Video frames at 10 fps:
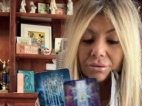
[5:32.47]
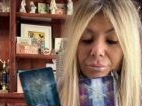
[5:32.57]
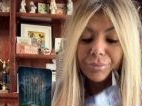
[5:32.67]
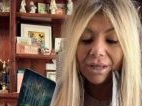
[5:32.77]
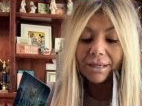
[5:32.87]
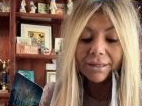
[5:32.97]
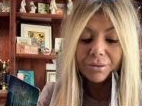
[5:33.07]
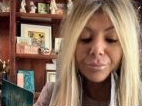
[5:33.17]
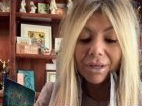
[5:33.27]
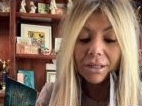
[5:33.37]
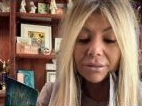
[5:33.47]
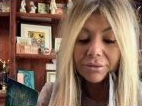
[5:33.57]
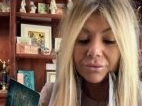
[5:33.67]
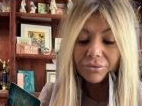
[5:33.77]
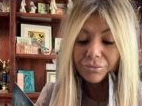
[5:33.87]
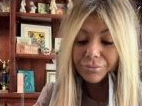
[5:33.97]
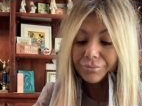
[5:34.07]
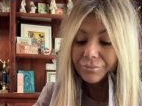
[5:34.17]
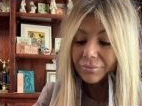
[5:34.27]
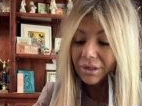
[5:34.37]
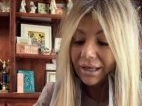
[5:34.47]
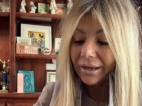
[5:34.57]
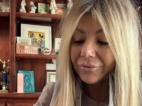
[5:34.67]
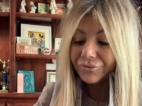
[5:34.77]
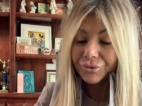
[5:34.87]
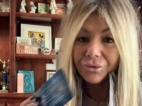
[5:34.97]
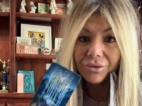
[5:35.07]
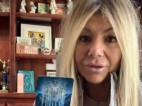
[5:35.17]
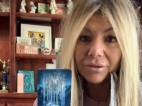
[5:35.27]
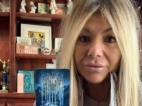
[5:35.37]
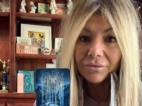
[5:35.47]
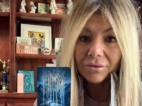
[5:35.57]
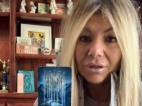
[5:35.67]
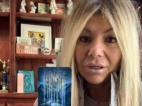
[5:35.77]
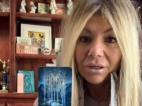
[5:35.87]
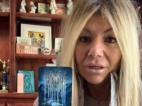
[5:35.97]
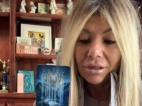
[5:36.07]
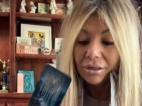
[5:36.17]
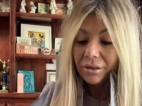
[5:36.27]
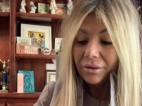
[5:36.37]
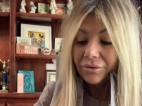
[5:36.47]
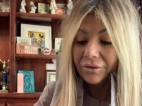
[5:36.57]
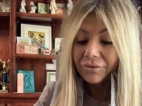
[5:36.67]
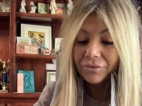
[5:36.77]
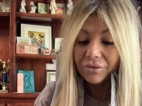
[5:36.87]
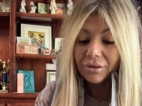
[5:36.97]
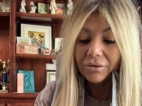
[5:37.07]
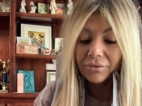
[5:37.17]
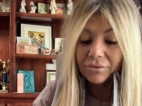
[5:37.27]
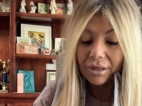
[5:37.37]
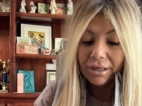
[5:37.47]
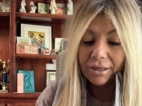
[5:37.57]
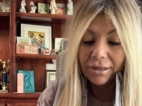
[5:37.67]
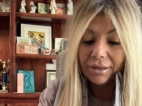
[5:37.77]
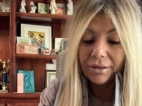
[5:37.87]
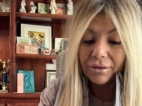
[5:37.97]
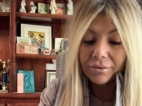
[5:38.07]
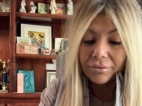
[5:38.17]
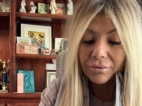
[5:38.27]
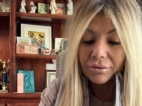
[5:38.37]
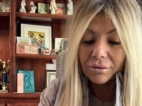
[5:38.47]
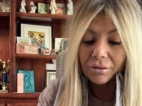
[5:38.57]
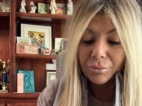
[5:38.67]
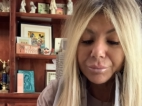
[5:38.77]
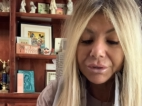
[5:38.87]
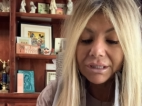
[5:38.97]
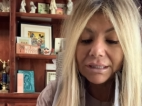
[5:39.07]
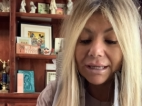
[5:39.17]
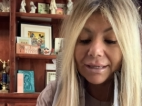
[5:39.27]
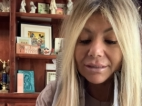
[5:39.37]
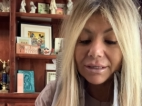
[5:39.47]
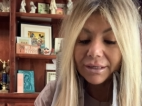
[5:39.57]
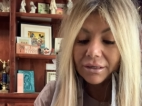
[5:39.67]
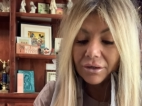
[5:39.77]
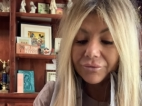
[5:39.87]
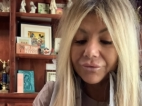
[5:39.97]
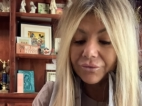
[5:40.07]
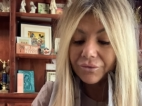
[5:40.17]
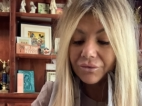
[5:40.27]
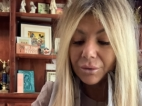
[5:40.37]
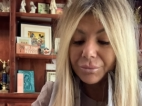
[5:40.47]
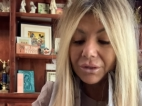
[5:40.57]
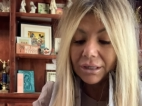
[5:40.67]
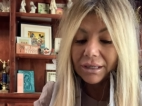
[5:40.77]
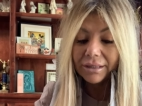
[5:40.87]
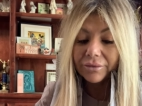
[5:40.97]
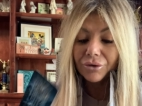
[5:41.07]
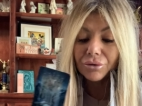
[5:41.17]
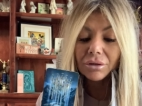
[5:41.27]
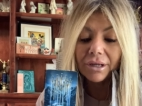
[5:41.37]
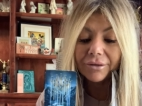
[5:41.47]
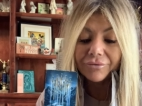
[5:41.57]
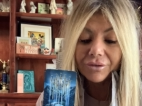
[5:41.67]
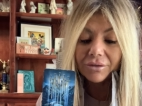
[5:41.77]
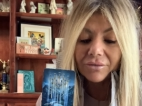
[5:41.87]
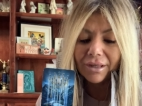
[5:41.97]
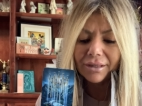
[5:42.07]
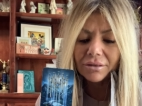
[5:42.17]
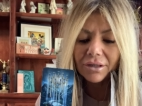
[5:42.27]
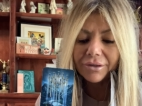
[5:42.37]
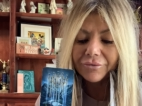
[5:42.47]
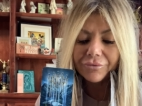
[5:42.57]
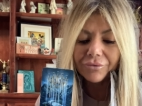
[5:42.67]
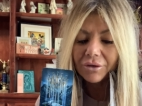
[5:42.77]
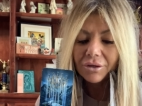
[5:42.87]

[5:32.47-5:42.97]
back in balance after this. This is a complete ending of something in their life. It's a life,